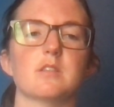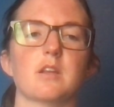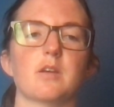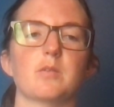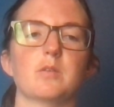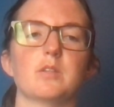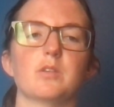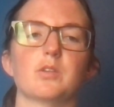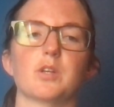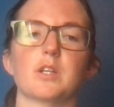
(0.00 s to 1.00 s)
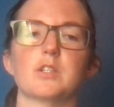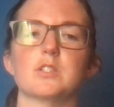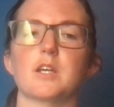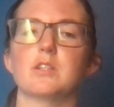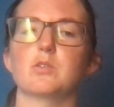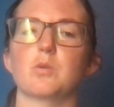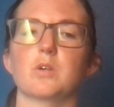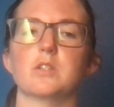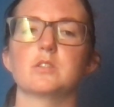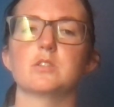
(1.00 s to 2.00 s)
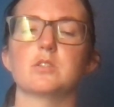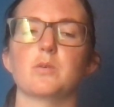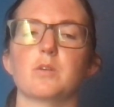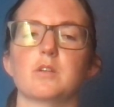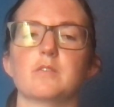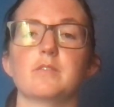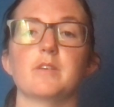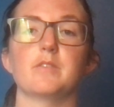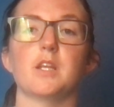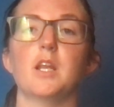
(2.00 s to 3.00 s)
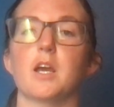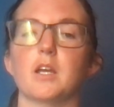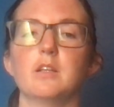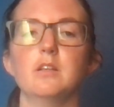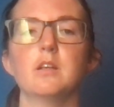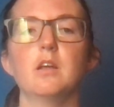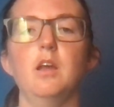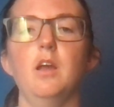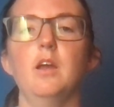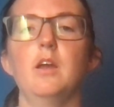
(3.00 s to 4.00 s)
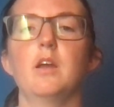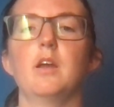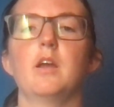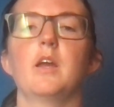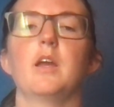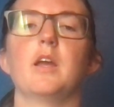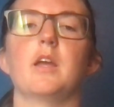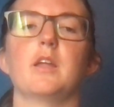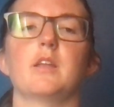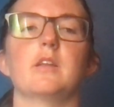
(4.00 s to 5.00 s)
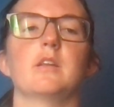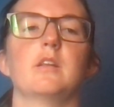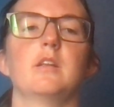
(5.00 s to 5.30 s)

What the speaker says: then I would do the greater sign towards 259. And